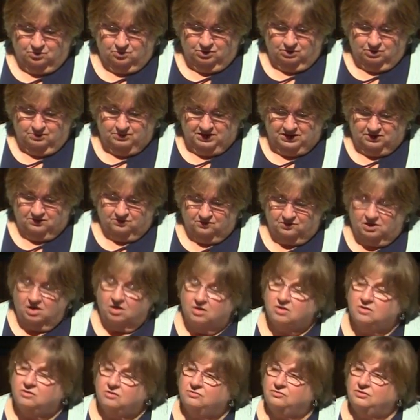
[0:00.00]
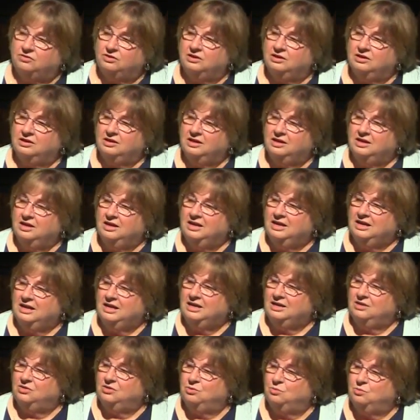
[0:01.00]
will be involved
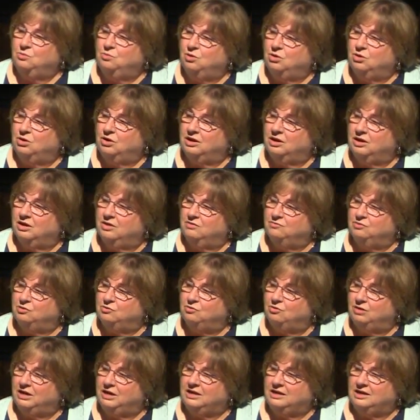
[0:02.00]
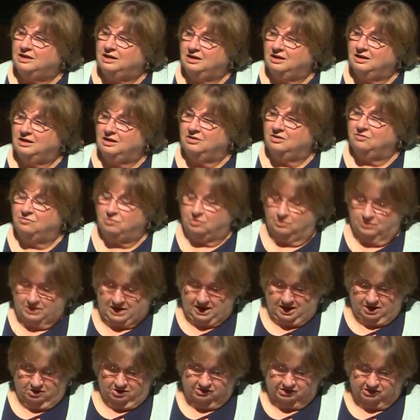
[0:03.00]
in the work of a great king from the
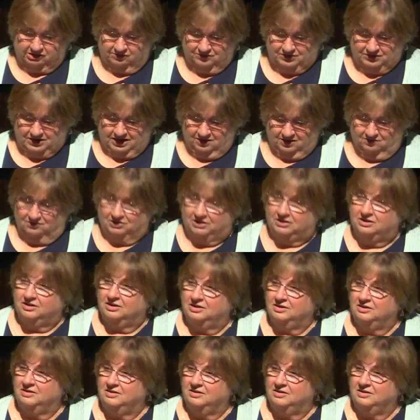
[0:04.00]
house of David.